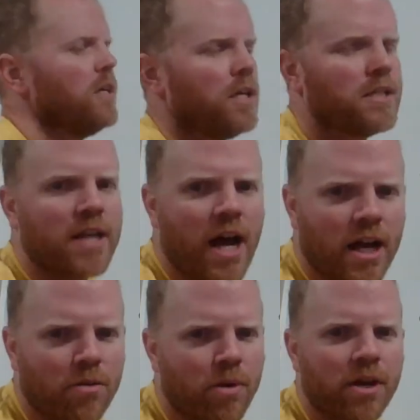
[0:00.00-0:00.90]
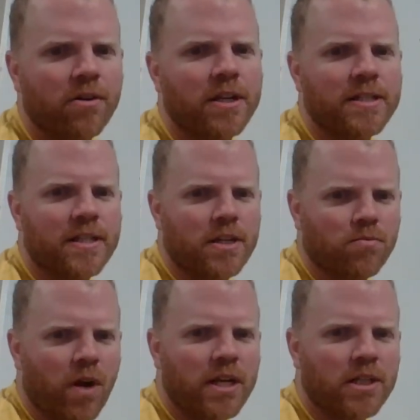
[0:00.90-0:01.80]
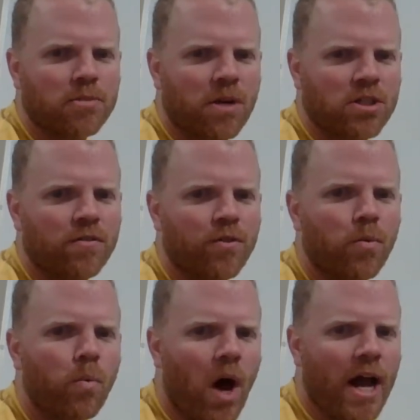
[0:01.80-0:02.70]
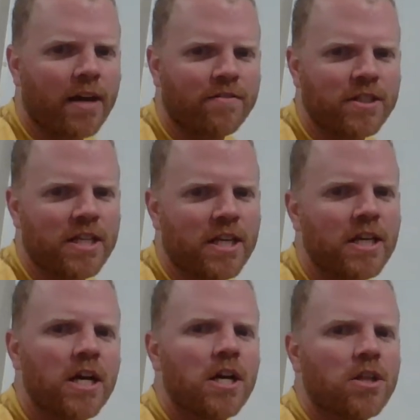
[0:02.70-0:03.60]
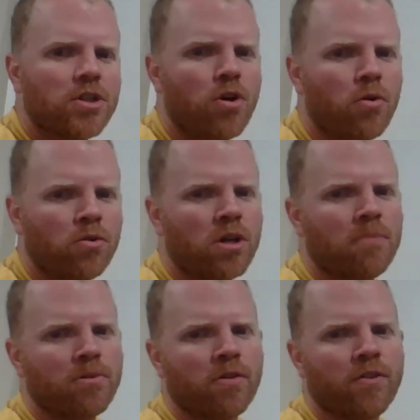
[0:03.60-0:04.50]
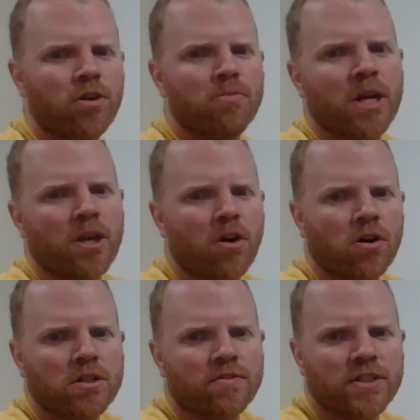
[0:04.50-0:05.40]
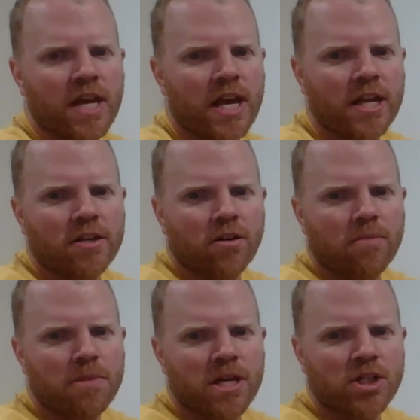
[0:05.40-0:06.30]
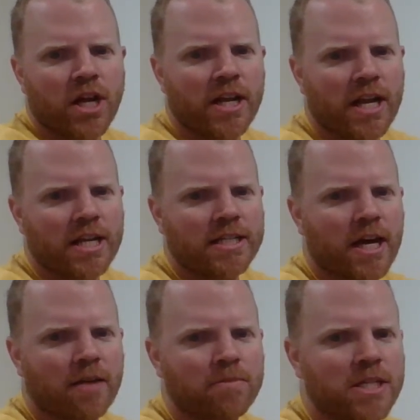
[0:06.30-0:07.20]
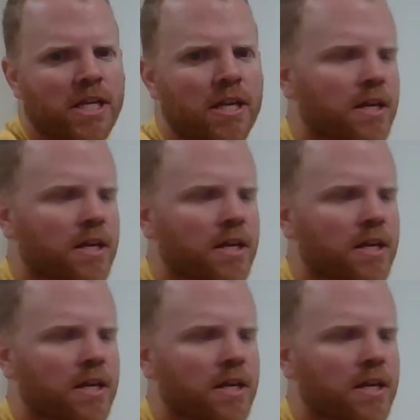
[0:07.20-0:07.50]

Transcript: is kind of weird, and it says, write an expression for y of t, the total number of cubic yards of sand on the beach at any time t.